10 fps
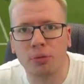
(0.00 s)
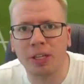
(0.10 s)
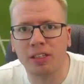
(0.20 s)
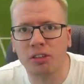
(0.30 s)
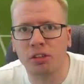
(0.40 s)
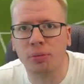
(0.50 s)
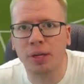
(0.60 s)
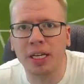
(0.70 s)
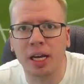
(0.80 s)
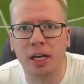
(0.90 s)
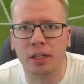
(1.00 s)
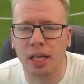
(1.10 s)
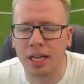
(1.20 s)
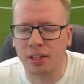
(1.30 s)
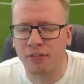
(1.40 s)
We
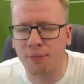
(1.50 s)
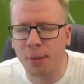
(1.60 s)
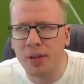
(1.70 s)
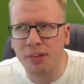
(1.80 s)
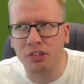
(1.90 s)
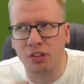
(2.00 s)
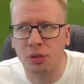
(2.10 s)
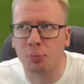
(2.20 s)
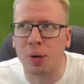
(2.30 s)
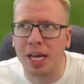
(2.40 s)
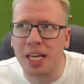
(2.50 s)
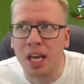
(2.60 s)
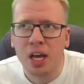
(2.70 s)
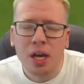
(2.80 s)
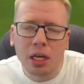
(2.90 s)
the previous three
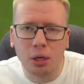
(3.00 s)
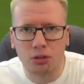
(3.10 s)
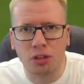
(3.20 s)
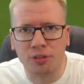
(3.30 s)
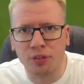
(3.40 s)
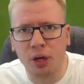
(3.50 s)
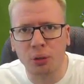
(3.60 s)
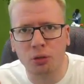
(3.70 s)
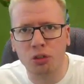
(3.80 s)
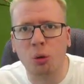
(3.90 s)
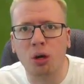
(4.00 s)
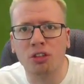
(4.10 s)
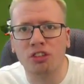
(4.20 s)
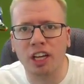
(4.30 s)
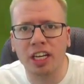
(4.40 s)
got to the final
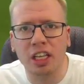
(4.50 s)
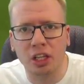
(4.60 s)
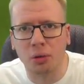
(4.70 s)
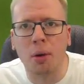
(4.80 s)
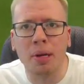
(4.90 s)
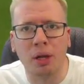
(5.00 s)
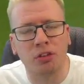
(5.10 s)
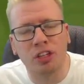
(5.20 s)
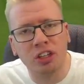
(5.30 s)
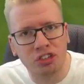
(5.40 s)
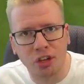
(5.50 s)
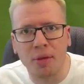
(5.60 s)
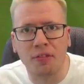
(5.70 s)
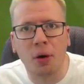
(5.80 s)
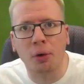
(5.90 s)
twice, and in the other one we lost in the
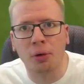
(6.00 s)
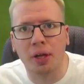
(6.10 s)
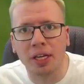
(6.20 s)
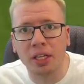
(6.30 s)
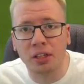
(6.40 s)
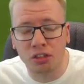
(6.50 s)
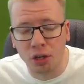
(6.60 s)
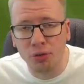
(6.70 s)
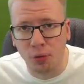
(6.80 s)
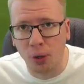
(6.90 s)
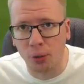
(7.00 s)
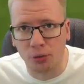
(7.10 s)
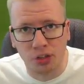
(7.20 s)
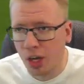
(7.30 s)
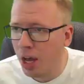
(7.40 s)
semi-final, and in the two
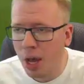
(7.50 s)
finals,